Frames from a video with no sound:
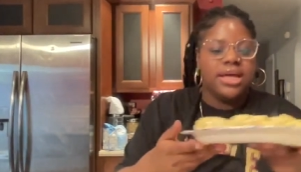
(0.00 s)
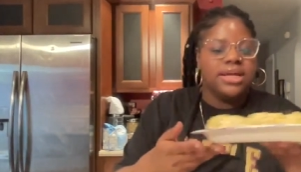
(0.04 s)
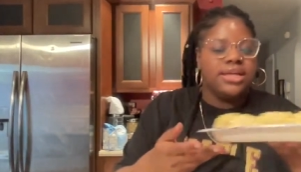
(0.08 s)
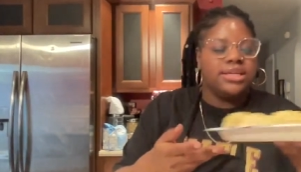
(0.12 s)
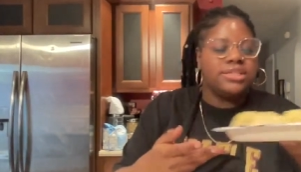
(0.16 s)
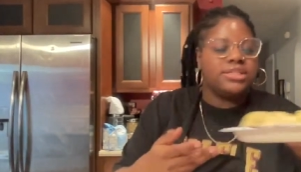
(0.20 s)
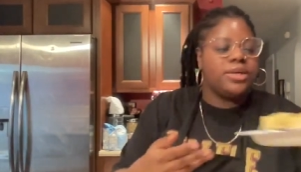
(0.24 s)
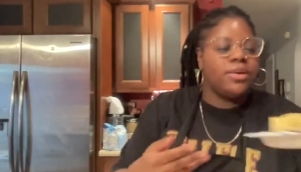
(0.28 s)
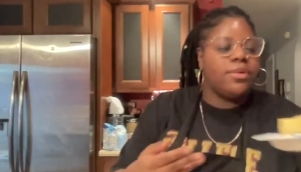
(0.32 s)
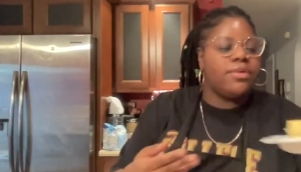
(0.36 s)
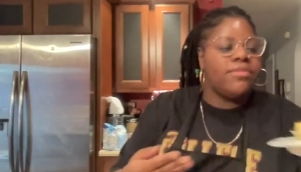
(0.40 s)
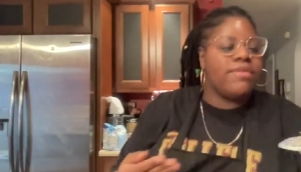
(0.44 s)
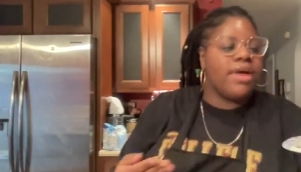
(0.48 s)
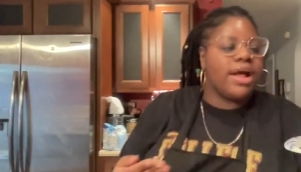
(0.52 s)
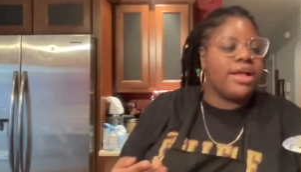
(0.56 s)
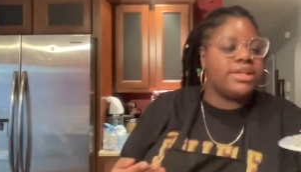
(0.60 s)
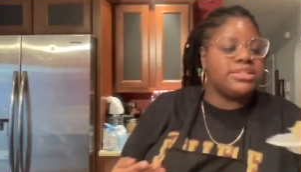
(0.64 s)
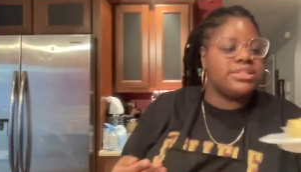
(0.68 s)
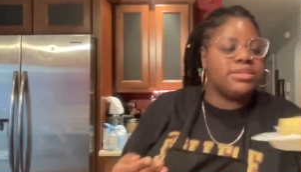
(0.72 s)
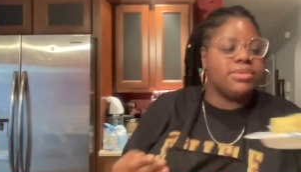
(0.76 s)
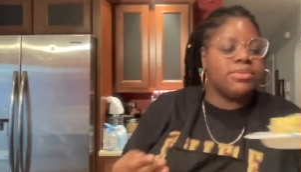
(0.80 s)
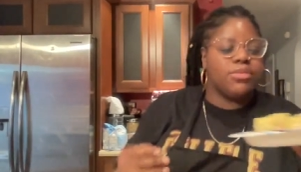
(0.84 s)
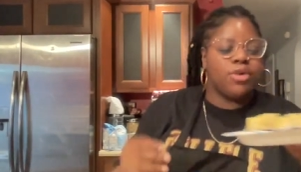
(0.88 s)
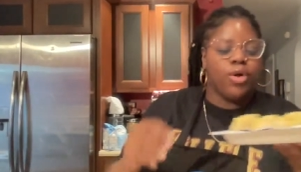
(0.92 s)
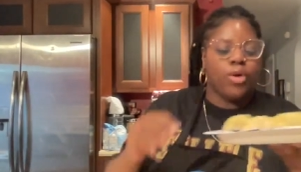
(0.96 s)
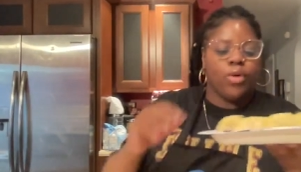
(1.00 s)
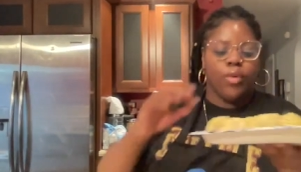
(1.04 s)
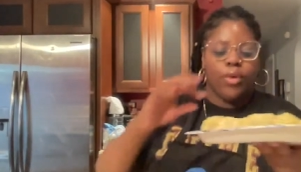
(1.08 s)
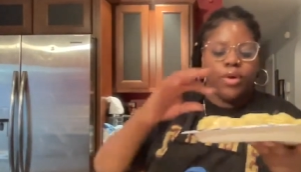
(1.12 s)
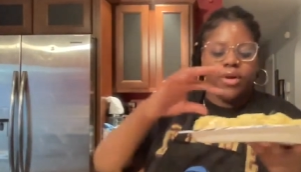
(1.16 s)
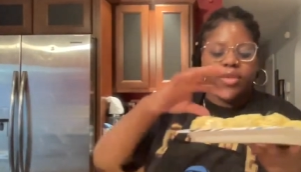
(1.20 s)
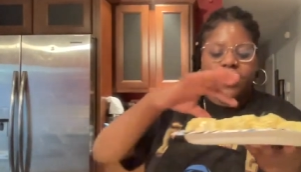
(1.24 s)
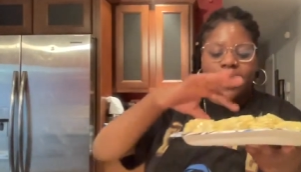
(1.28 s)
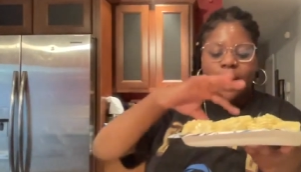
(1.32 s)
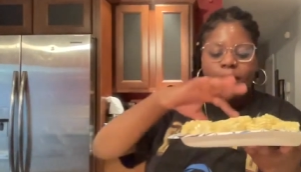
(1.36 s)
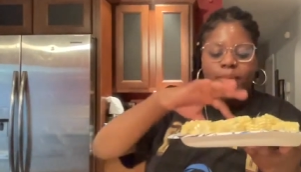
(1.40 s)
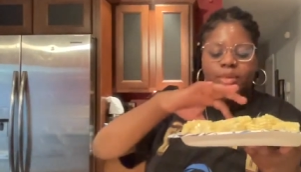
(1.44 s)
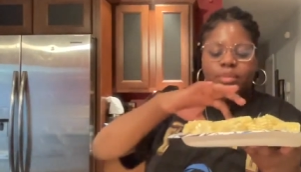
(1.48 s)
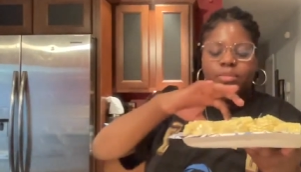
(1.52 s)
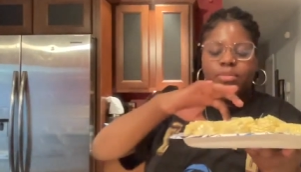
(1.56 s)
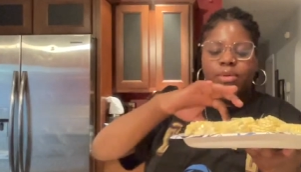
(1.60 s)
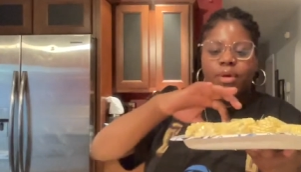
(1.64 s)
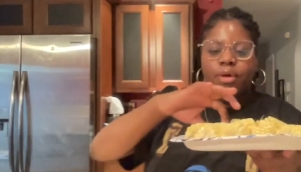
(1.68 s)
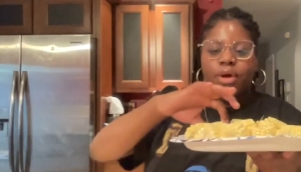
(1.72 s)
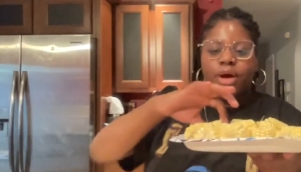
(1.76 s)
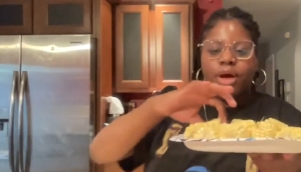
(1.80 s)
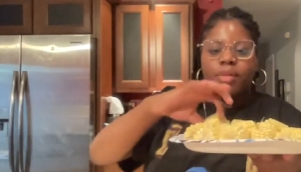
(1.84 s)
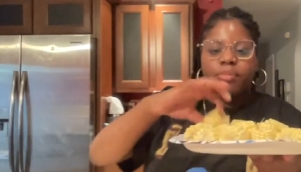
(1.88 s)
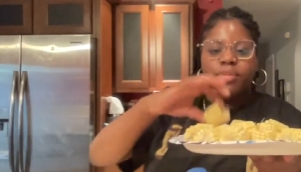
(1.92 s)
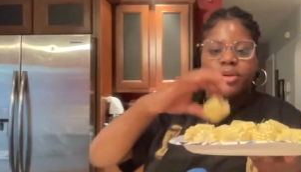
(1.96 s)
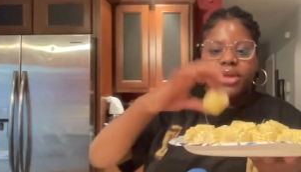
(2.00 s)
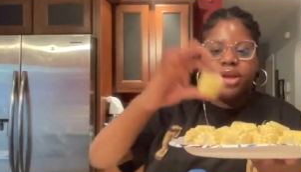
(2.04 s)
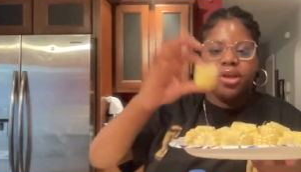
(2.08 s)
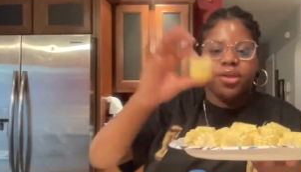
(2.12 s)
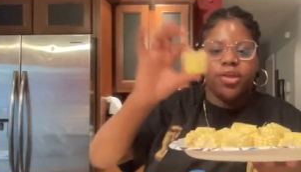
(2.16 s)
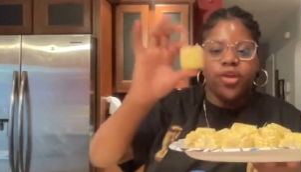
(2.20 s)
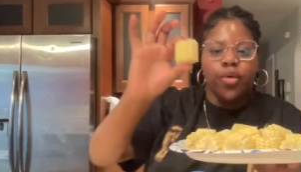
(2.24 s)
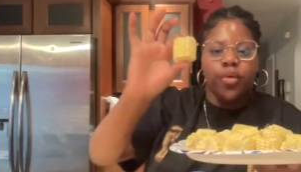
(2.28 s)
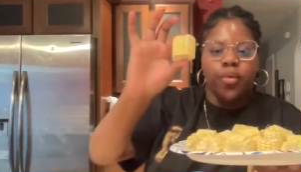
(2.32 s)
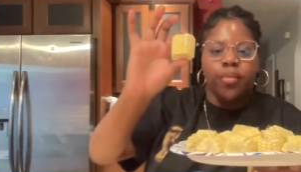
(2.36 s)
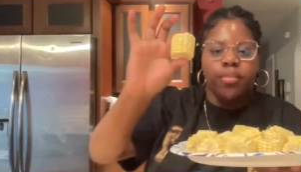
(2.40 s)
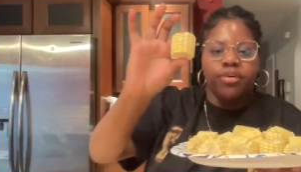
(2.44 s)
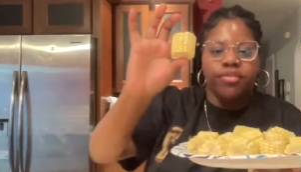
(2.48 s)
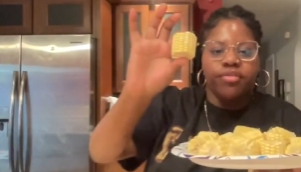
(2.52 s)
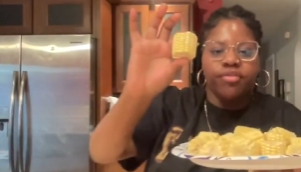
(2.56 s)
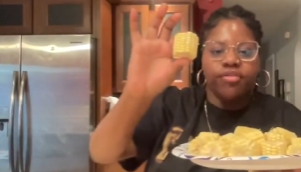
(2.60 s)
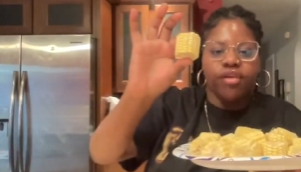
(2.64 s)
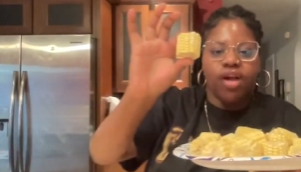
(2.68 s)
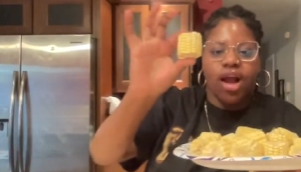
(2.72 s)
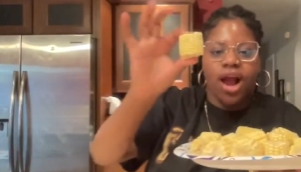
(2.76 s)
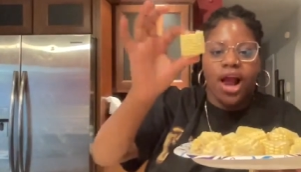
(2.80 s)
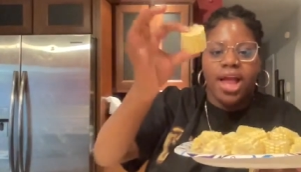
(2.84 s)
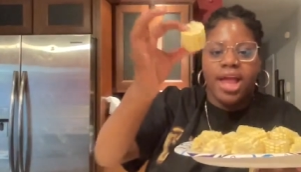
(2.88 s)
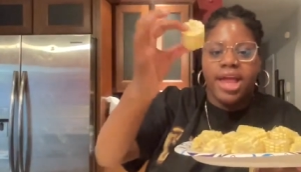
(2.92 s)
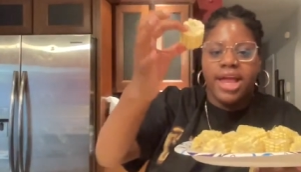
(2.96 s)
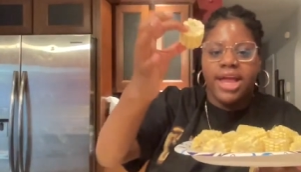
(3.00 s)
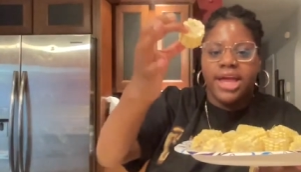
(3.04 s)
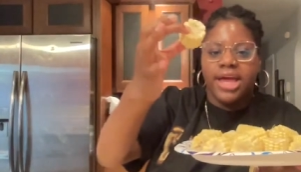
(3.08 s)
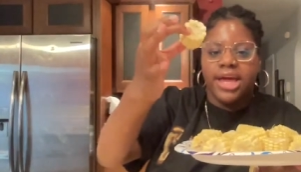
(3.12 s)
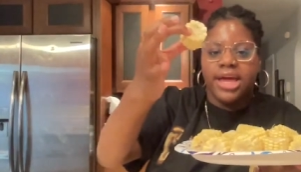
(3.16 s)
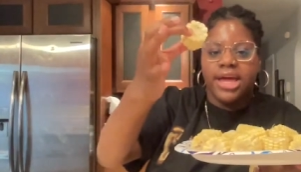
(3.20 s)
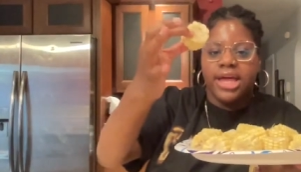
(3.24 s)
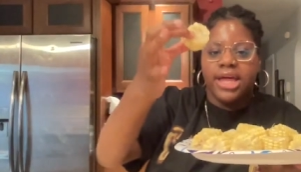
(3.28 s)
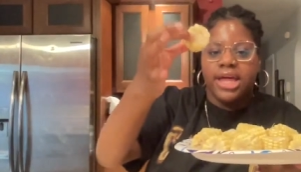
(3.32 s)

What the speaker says: So we've got some corn that we broke up here that we'll be frying,